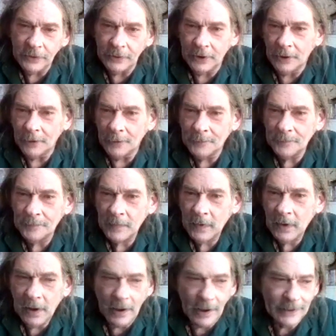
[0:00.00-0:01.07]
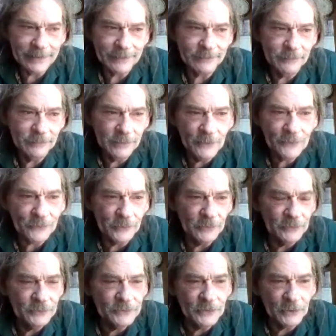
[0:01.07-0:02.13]
I could
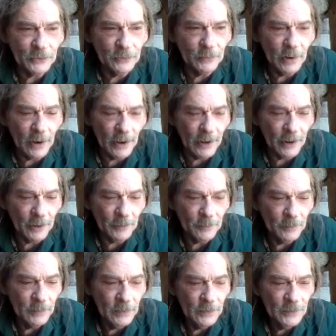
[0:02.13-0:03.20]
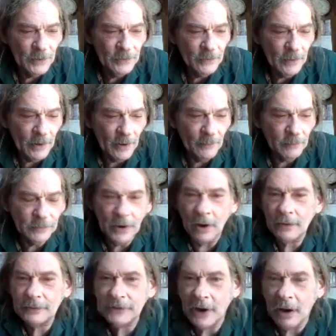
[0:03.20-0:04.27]
listen to
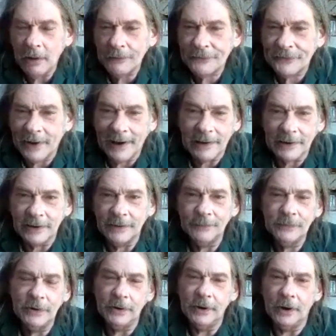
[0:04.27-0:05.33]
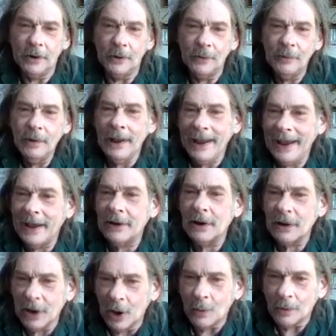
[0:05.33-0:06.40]
Long Tall Sally, at a
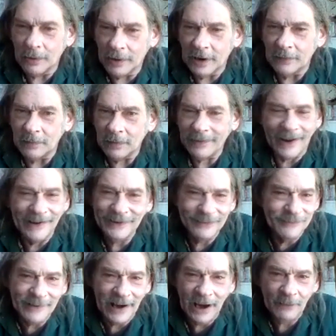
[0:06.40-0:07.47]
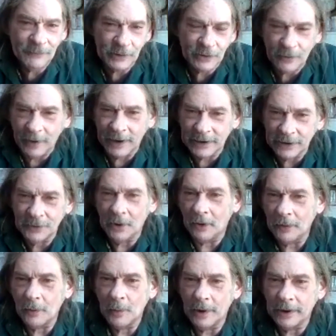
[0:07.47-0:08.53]
lower level. I didn't have to crank it
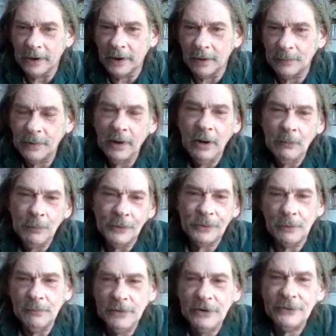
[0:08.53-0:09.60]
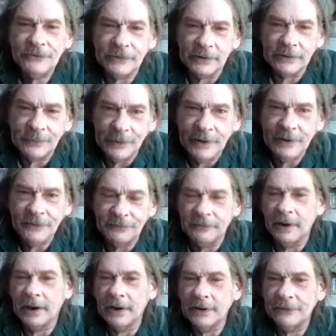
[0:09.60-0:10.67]
all the way up. But the music these
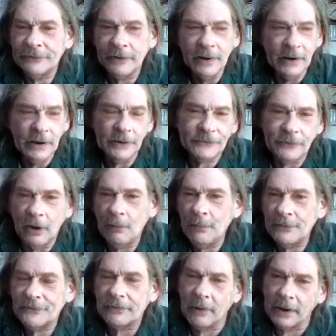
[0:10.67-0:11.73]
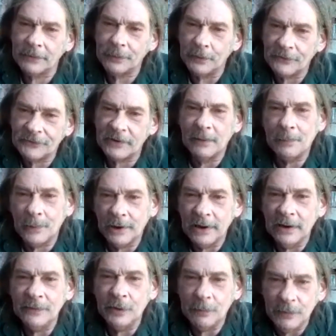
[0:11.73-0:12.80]
days, it's almost like there's something
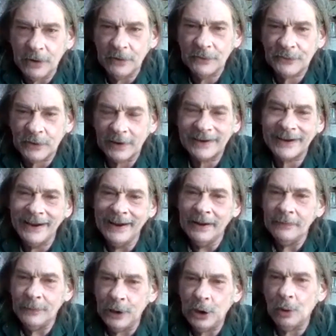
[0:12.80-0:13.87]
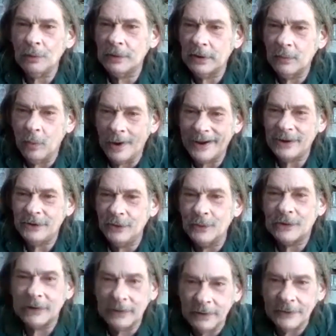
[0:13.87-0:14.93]
in the music. The only way
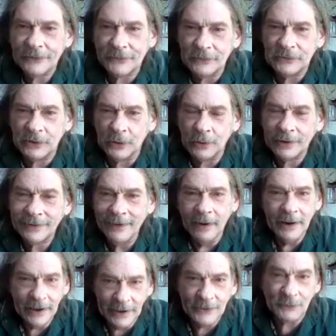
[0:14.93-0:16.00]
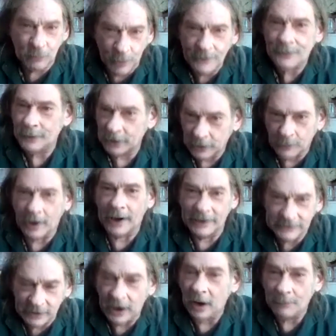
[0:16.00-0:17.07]
you can listen to it is with it
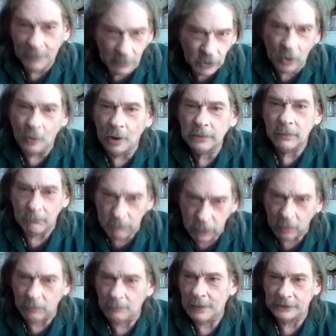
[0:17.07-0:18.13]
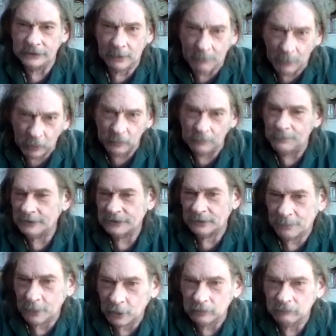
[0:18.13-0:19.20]
cranked up and going to boom, but the boom, but the
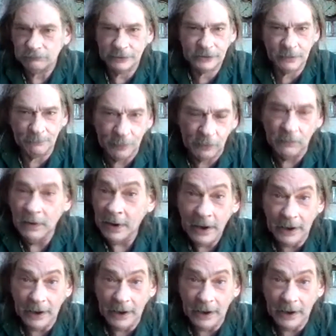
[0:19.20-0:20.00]
boom, but the boom.